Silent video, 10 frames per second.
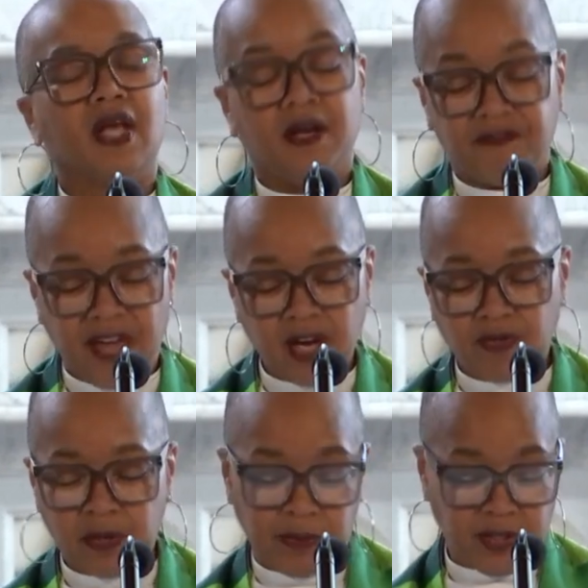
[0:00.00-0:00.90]
A
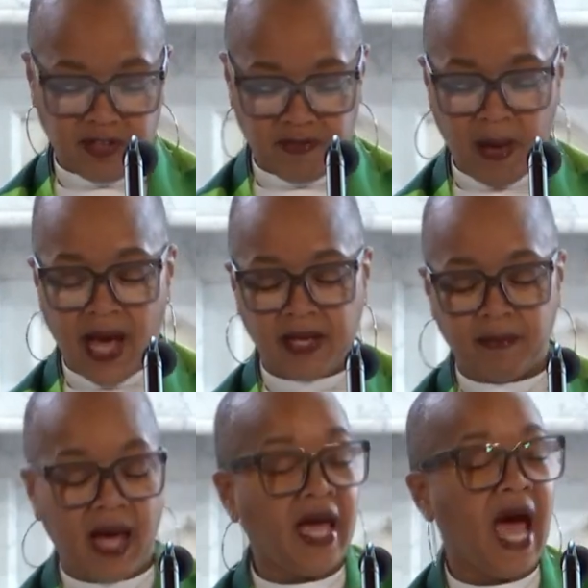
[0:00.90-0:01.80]
favorite book of mine
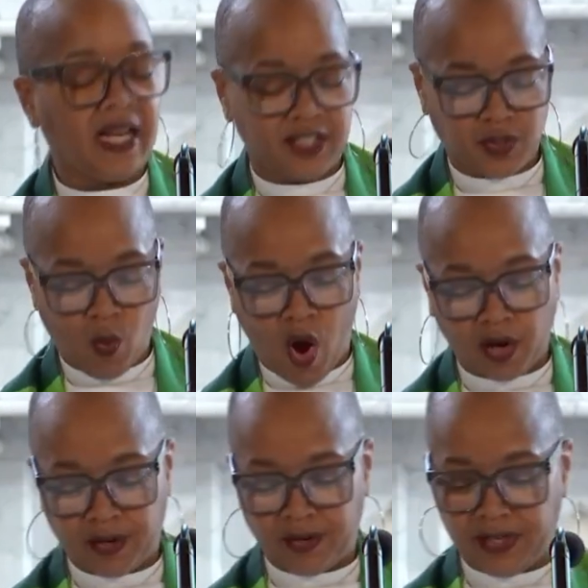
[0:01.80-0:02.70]
by Alice
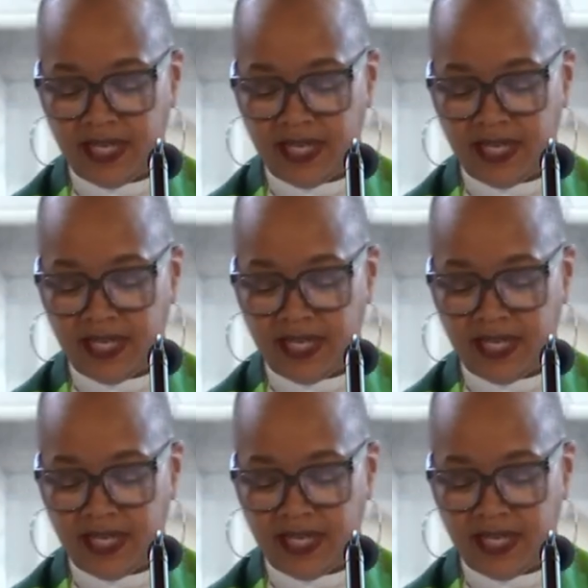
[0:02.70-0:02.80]
Walker